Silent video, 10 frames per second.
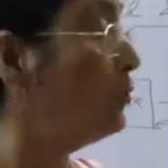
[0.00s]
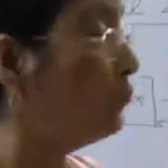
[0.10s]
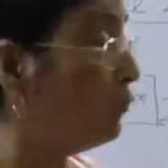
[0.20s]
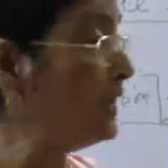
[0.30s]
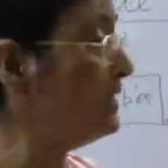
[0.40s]

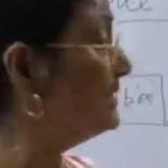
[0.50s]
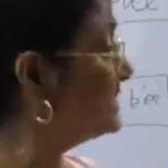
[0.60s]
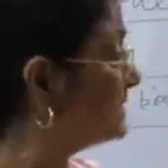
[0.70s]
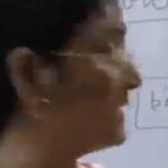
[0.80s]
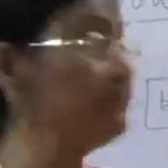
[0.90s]
Why?
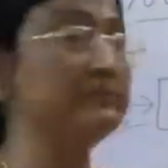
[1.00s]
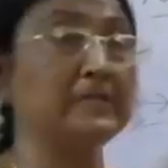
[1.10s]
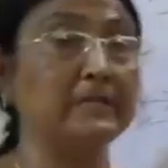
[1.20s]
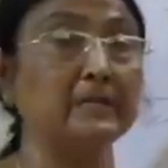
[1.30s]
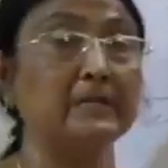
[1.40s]
Same
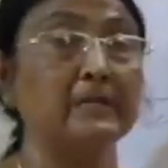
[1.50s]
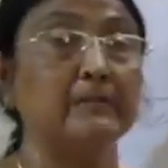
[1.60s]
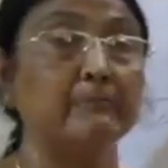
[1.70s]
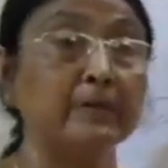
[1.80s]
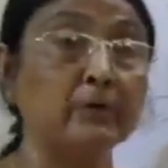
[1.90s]
thing.
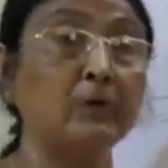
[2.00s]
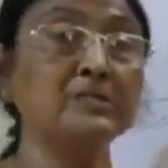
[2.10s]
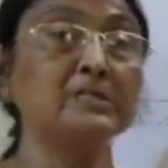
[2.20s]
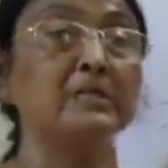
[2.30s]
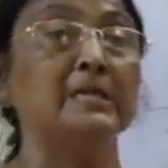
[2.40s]

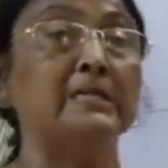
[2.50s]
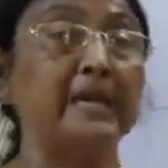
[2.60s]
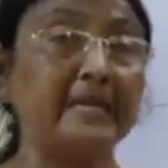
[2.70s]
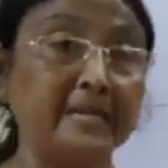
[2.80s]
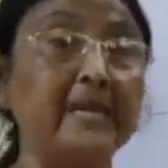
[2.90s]
Because
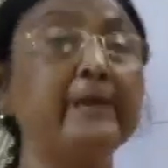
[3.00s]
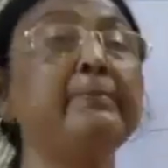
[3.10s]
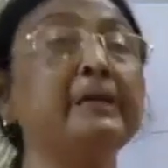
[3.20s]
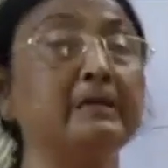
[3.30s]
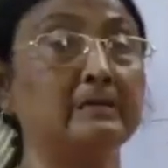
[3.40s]
the
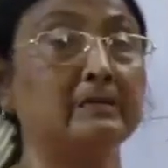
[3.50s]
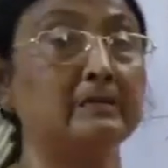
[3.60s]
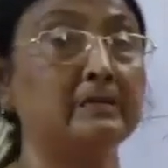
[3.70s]
heavy